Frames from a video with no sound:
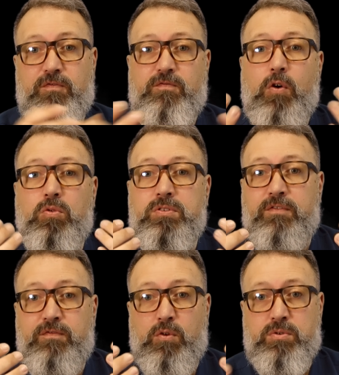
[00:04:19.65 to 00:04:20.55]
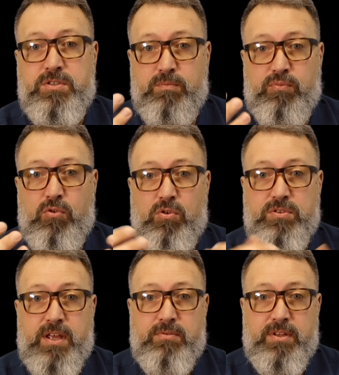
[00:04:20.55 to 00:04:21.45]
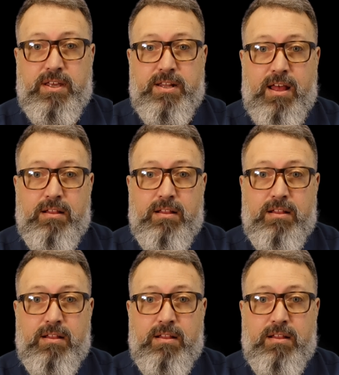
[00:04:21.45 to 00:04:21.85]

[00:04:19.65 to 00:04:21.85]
folded forwards and brought down the canal